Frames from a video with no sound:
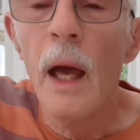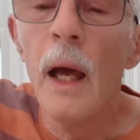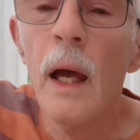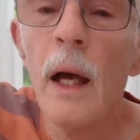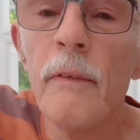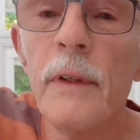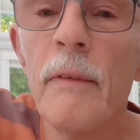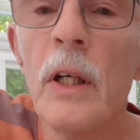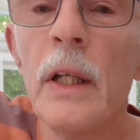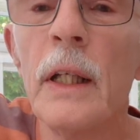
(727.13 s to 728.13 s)
have
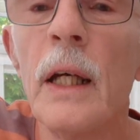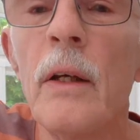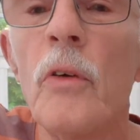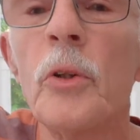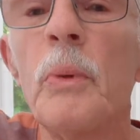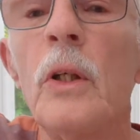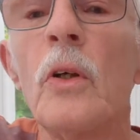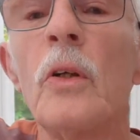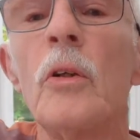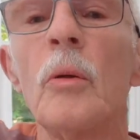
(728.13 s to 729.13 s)
never heard of Kate Rusby,
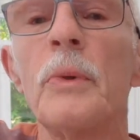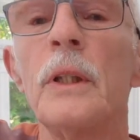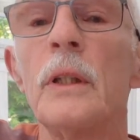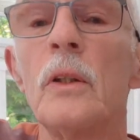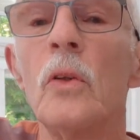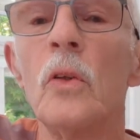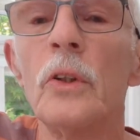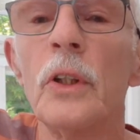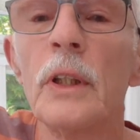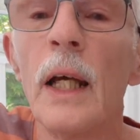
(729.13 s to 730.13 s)
look her up, she's
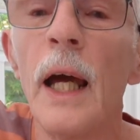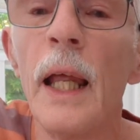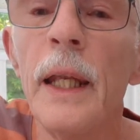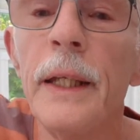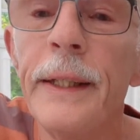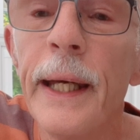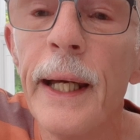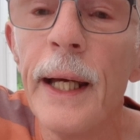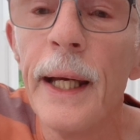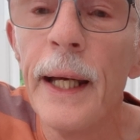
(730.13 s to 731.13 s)
gorgeous, and
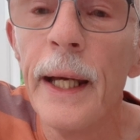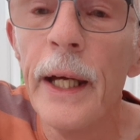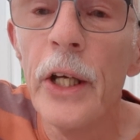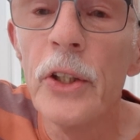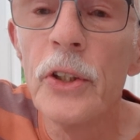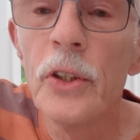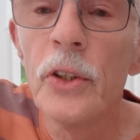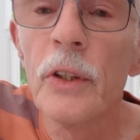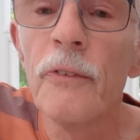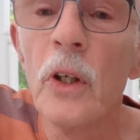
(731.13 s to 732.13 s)
she
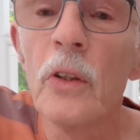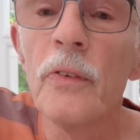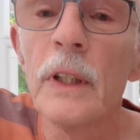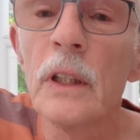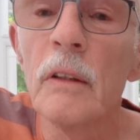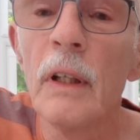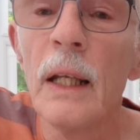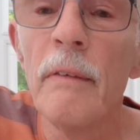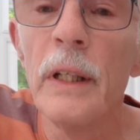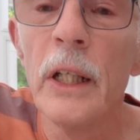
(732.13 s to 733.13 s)
does a folk
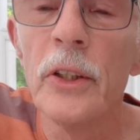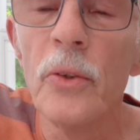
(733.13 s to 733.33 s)
festival every year.